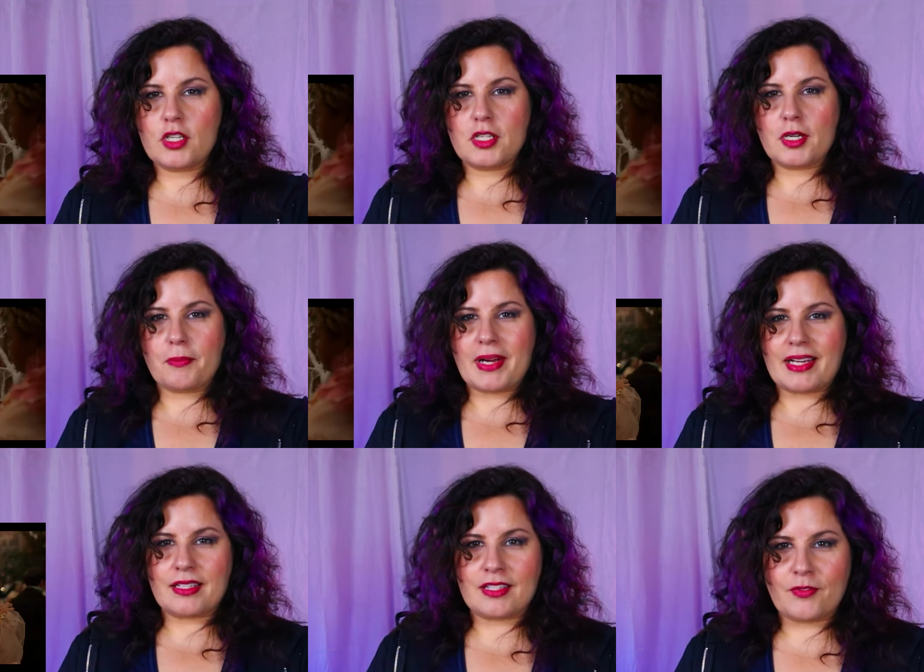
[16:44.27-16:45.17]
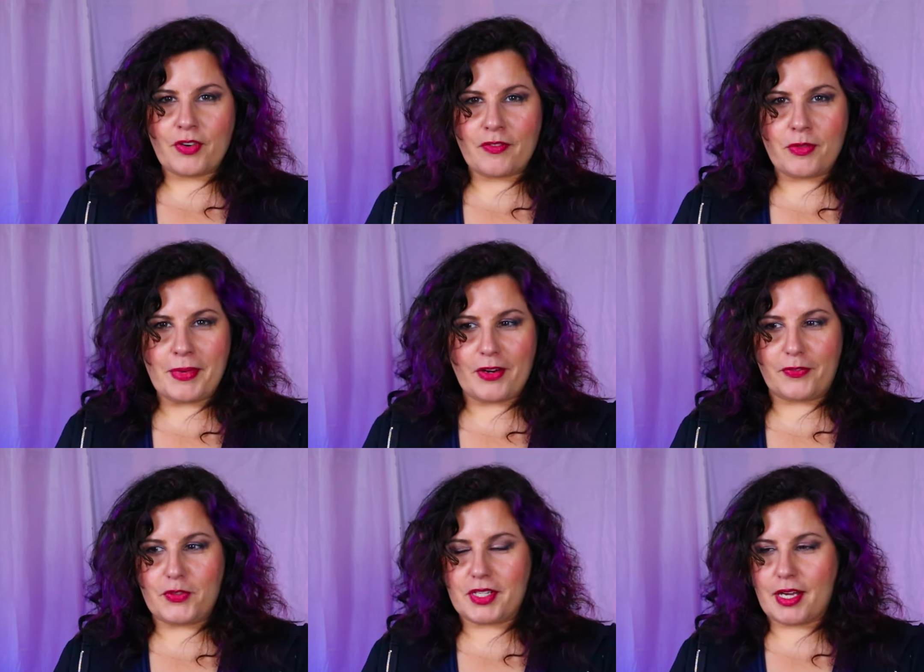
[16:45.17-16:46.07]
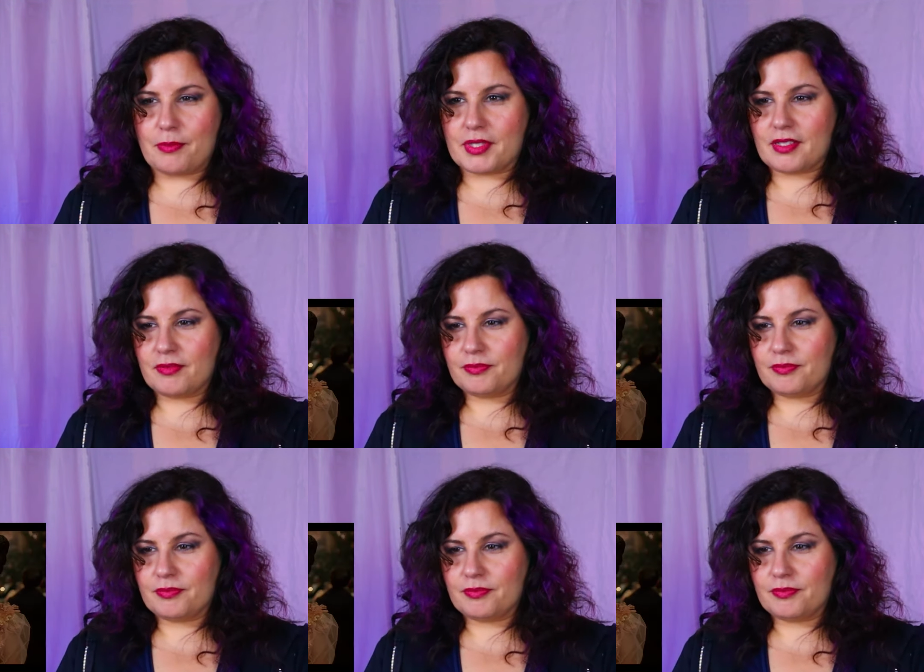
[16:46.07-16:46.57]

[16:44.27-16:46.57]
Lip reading: She should have practiced in front of me a few times.